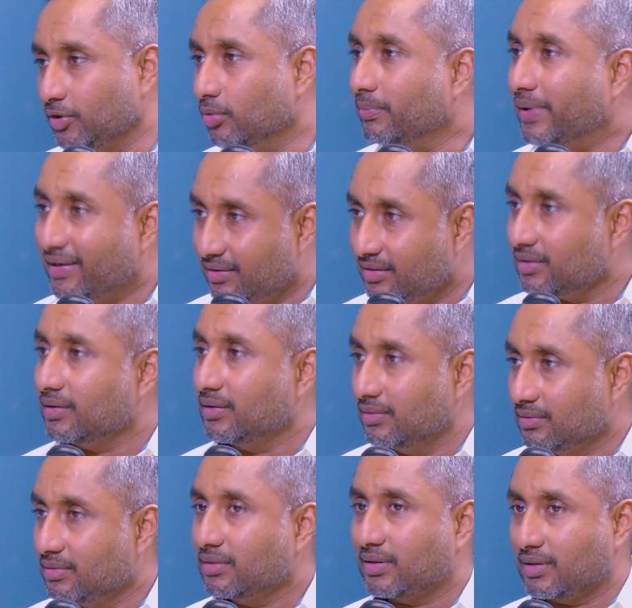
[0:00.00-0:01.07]
mentor
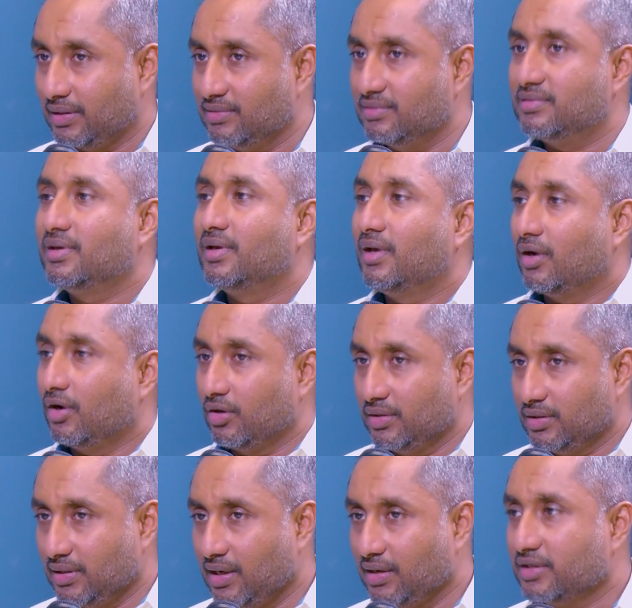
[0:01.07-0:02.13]
kids or
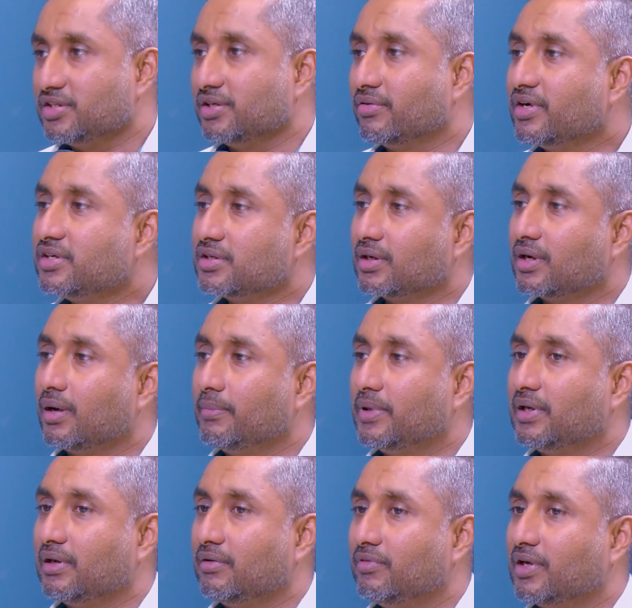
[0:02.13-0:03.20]
the younger generation
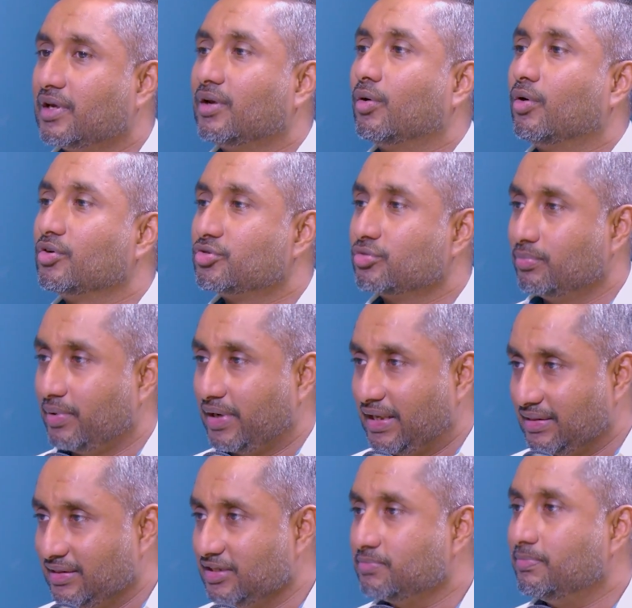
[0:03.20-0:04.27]
coming in, we can also
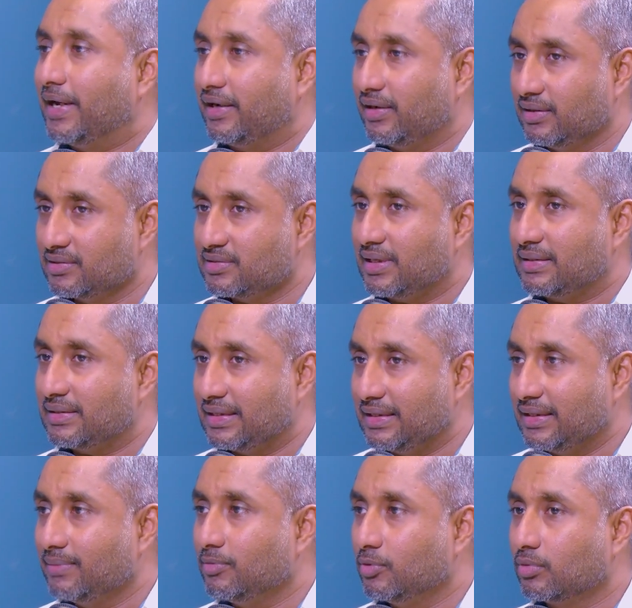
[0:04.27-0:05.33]
break these barriers and tell
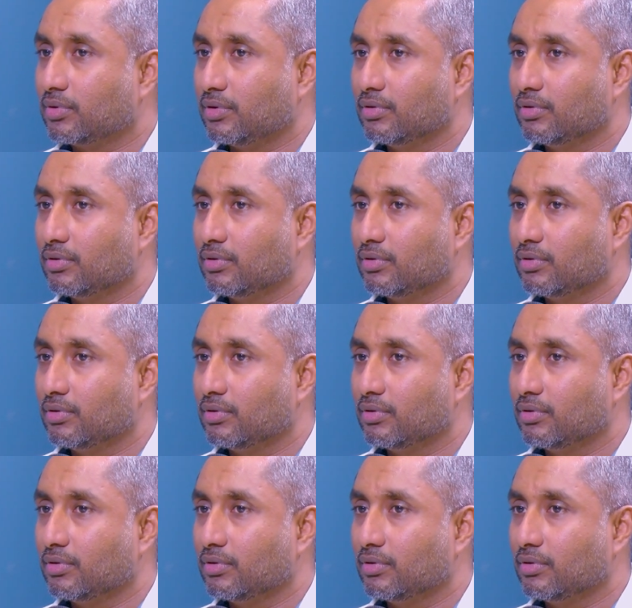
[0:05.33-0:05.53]
them, look,